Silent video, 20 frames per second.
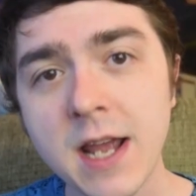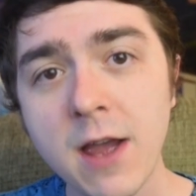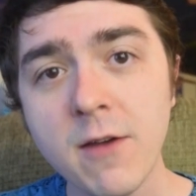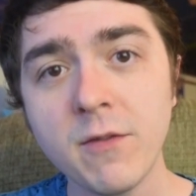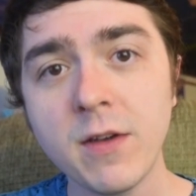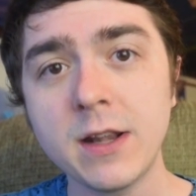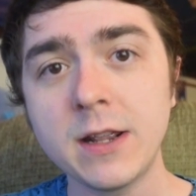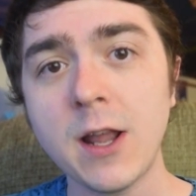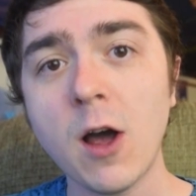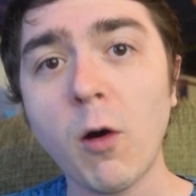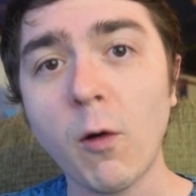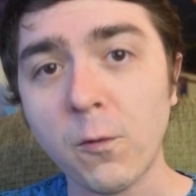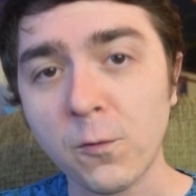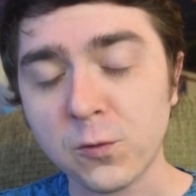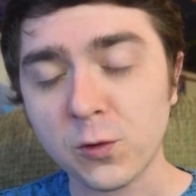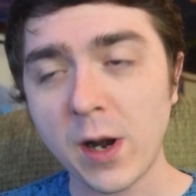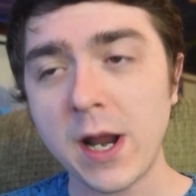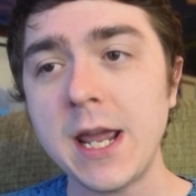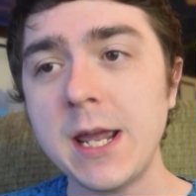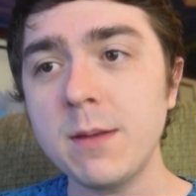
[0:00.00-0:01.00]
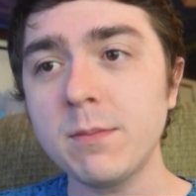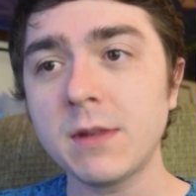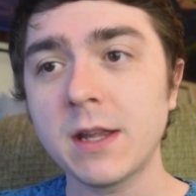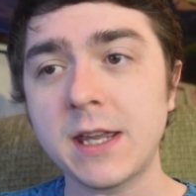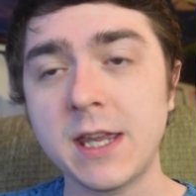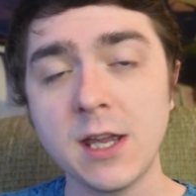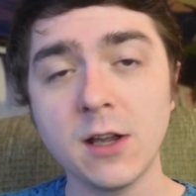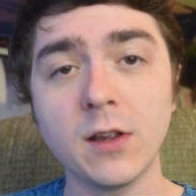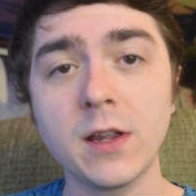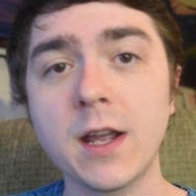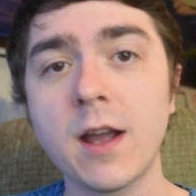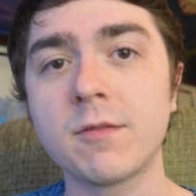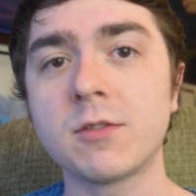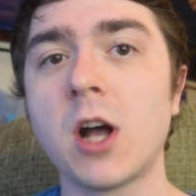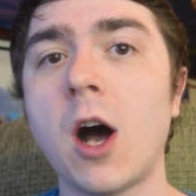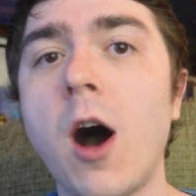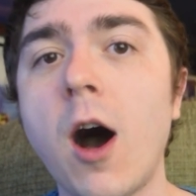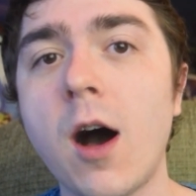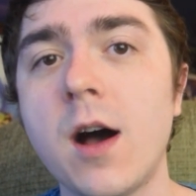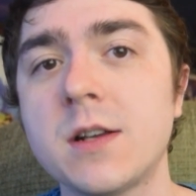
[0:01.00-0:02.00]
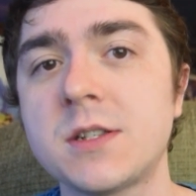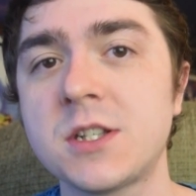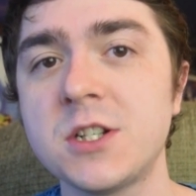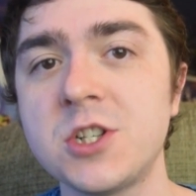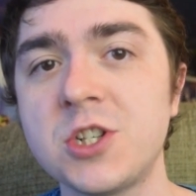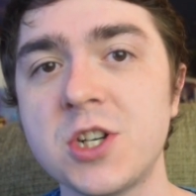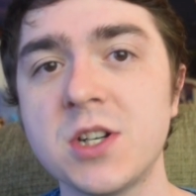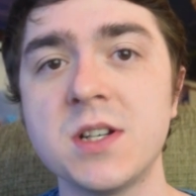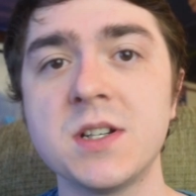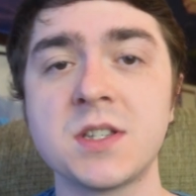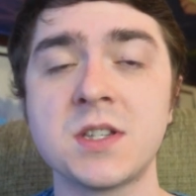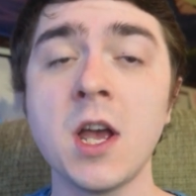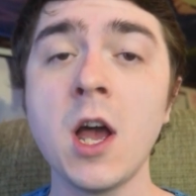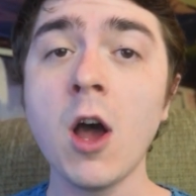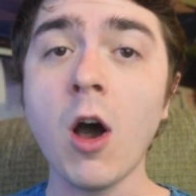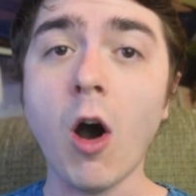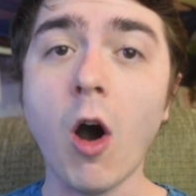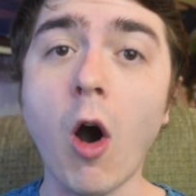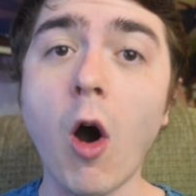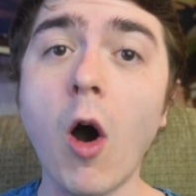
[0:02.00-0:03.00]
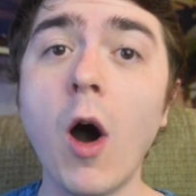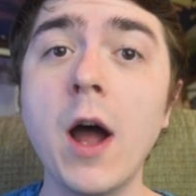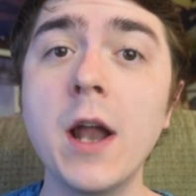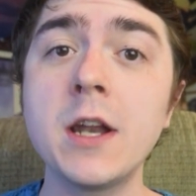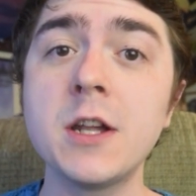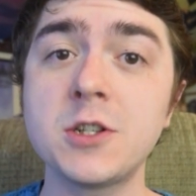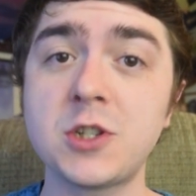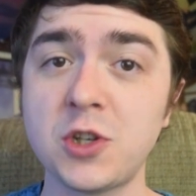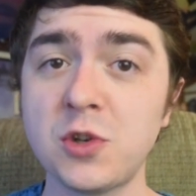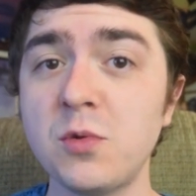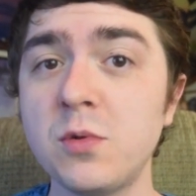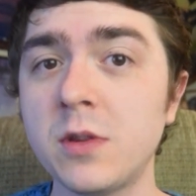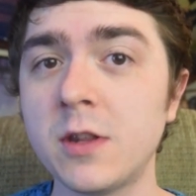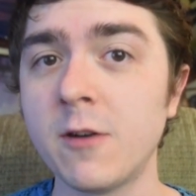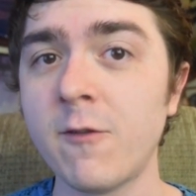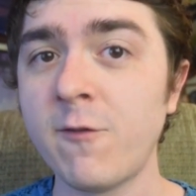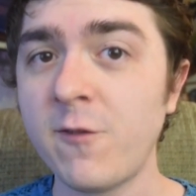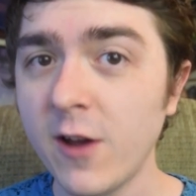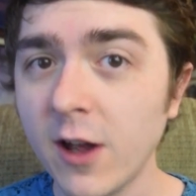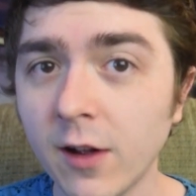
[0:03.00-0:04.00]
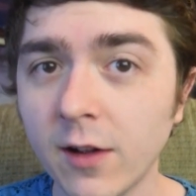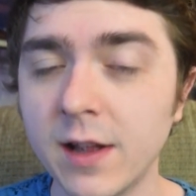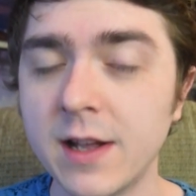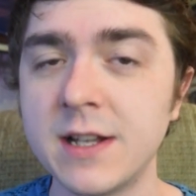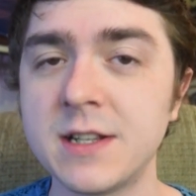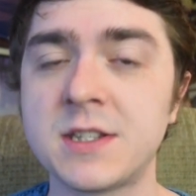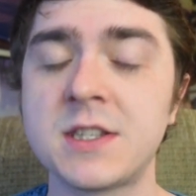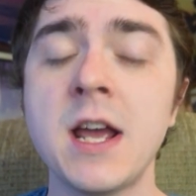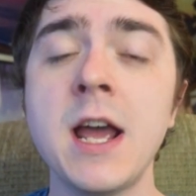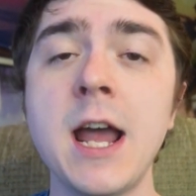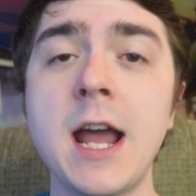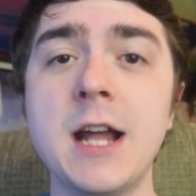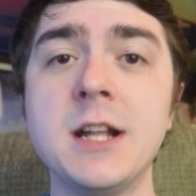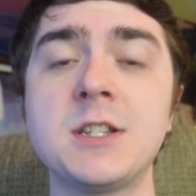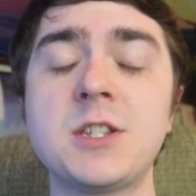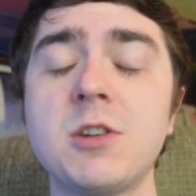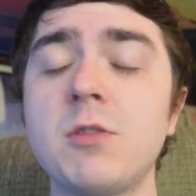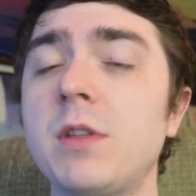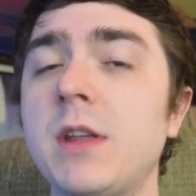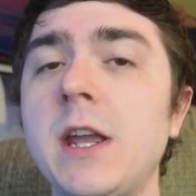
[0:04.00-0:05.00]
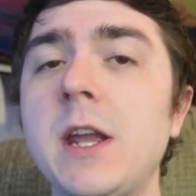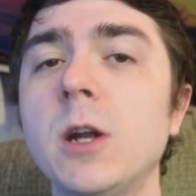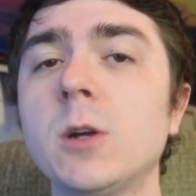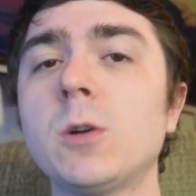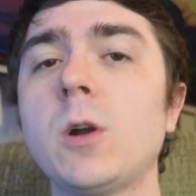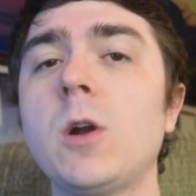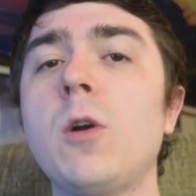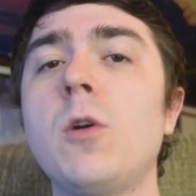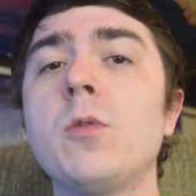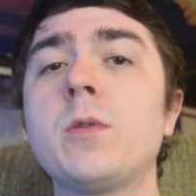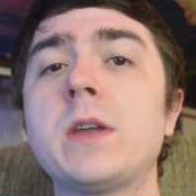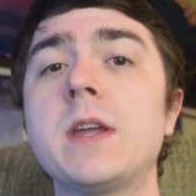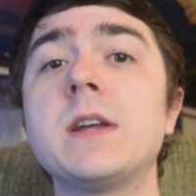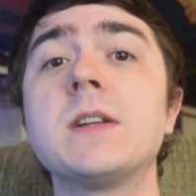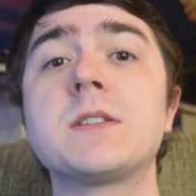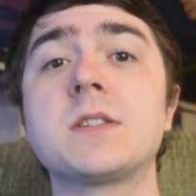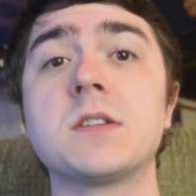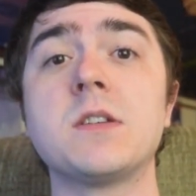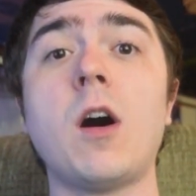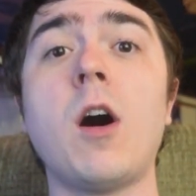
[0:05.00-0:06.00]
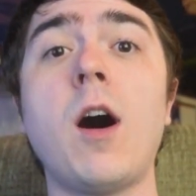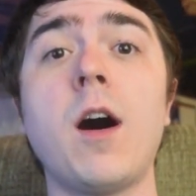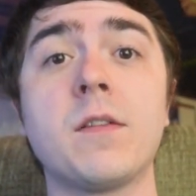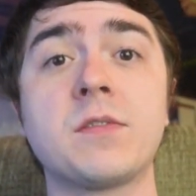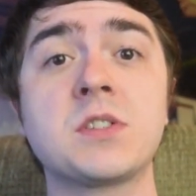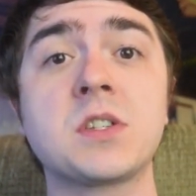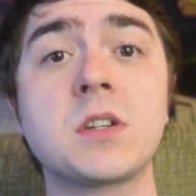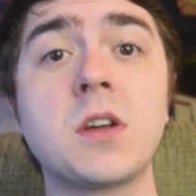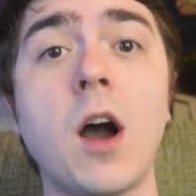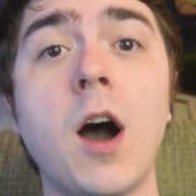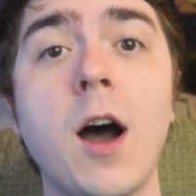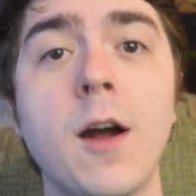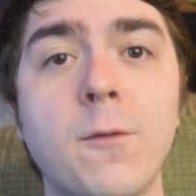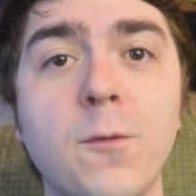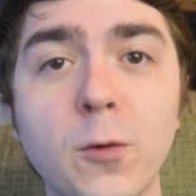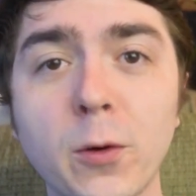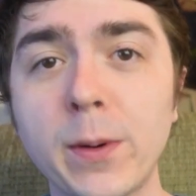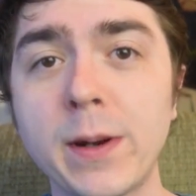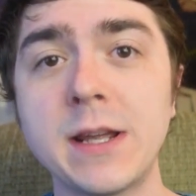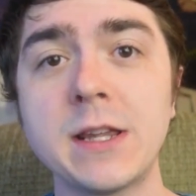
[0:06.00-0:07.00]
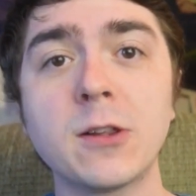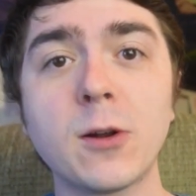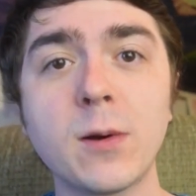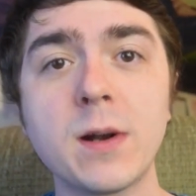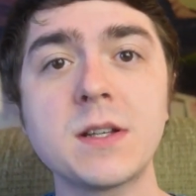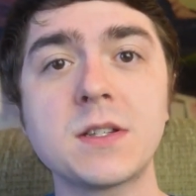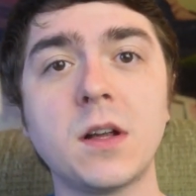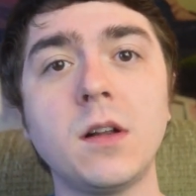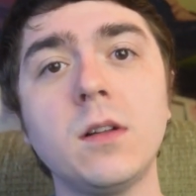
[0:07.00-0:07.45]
And then they'll frame the killing of the hostages on to the villains, and so the hero gets off scot-free. There is a